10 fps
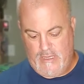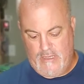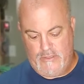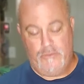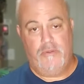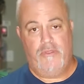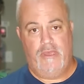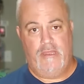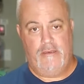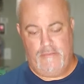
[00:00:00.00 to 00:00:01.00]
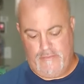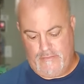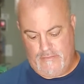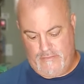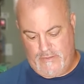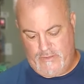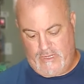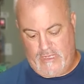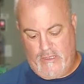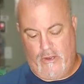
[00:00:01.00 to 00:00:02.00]
super thin, so I
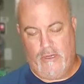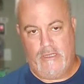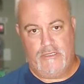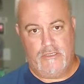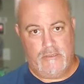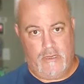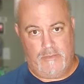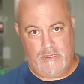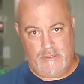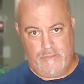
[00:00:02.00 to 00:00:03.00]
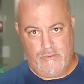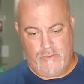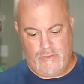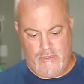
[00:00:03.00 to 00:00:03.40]
get yardage on my spool.